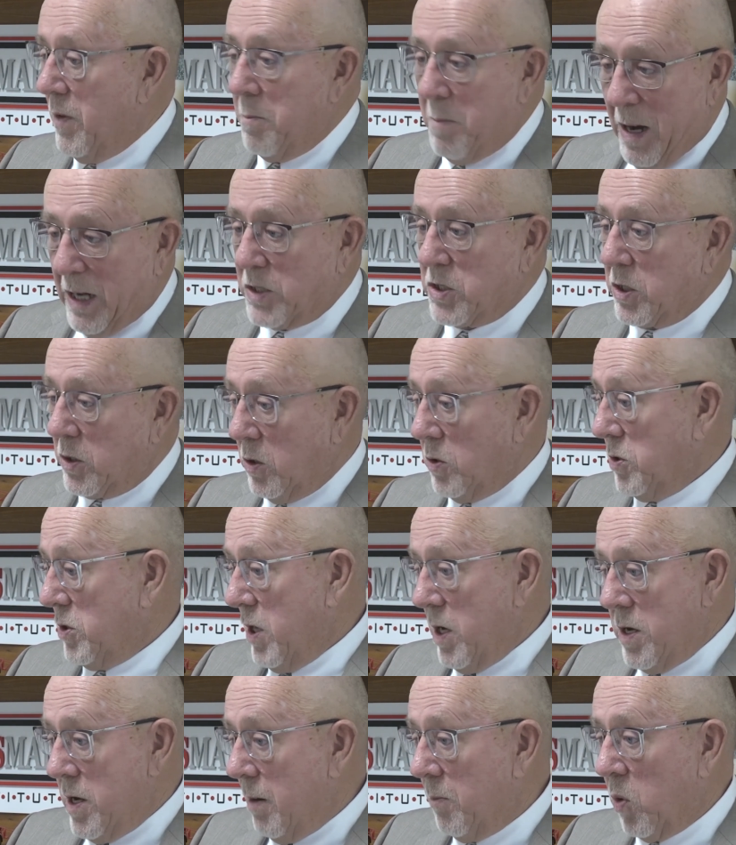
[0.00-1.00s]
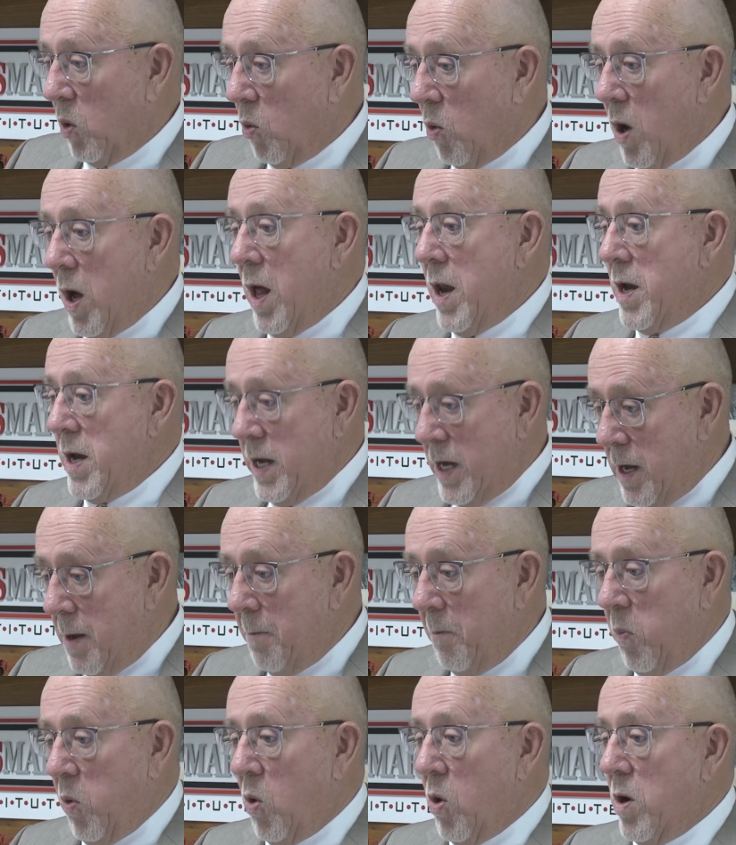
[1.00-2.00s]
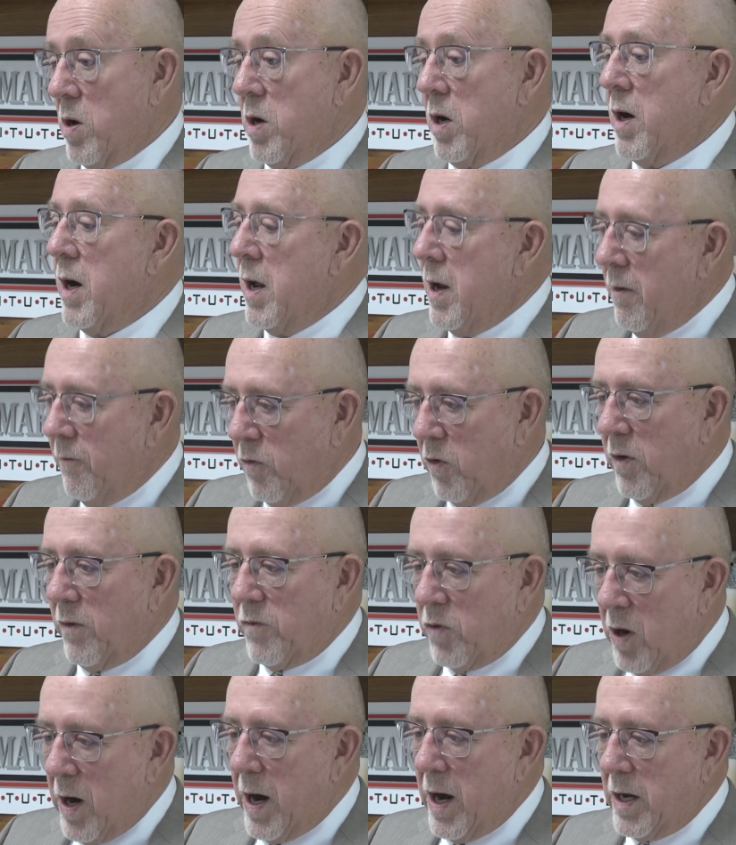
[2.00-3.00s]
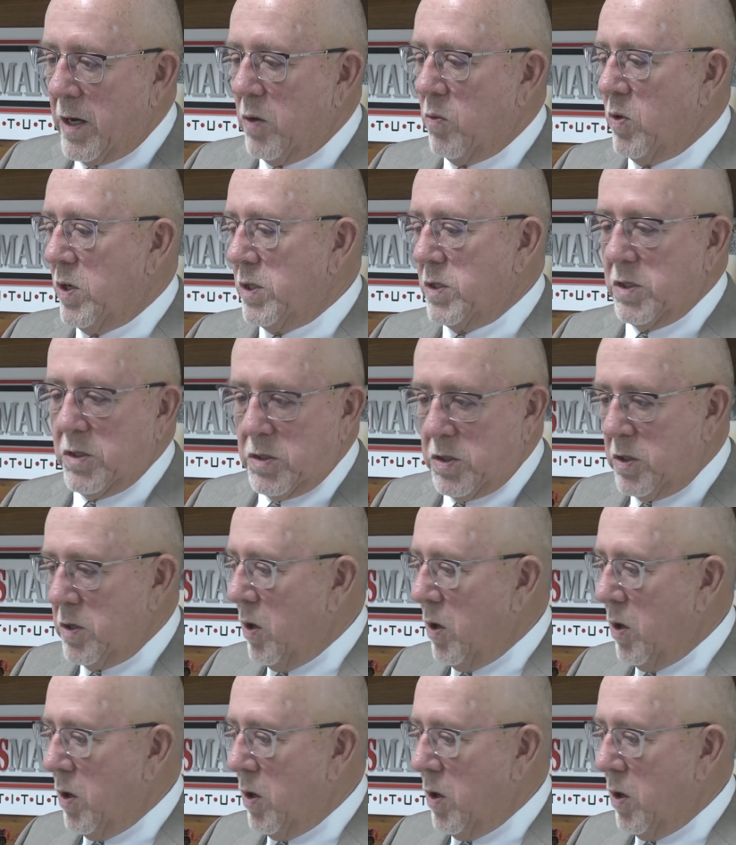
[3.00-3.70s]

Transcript: Mexico's our number one importer for a variety of reasons.